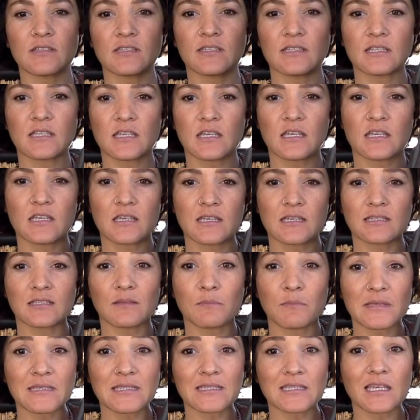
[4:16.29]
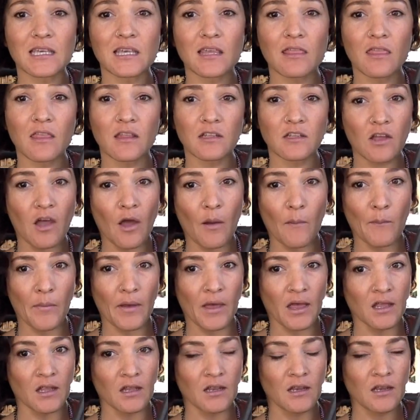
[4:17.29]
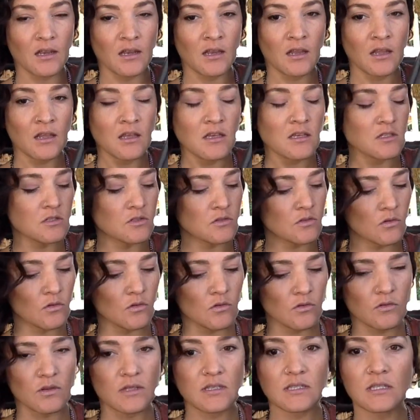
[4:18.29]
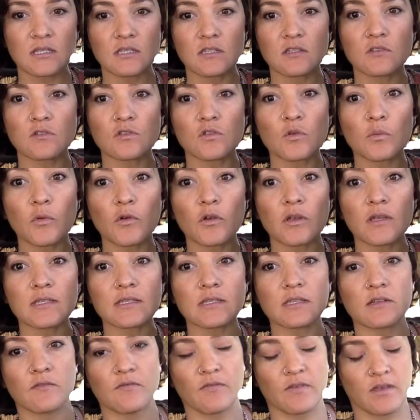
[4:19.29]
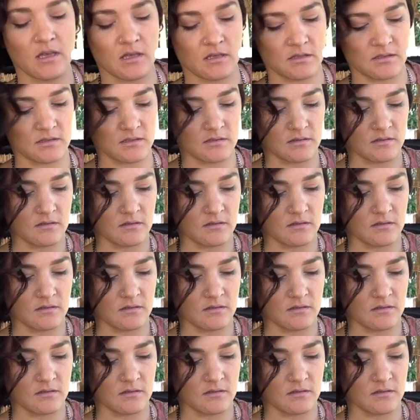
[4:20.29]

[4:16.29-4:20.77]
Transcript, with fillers: can see, it's missing the top button. So this is super easy to fix.